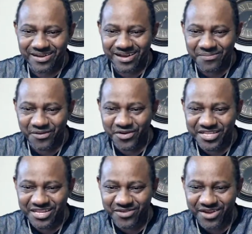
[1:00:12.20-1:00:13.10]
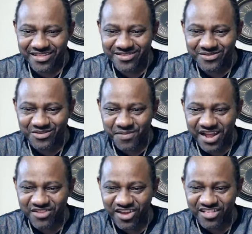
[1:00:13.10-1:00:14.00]
Operating what?
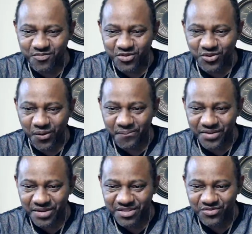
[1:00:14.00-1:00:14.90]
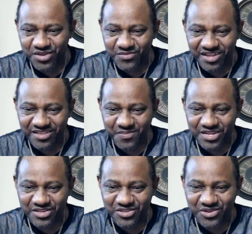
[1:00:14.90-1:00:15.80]
Small transport company between what?
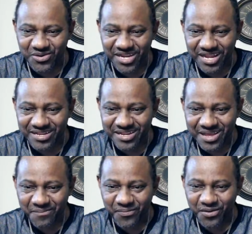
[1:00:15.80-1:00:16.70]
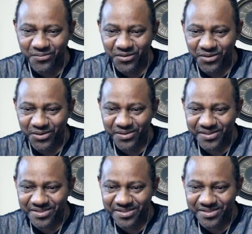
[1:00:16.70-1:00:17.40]
Spanish Town and Portmore.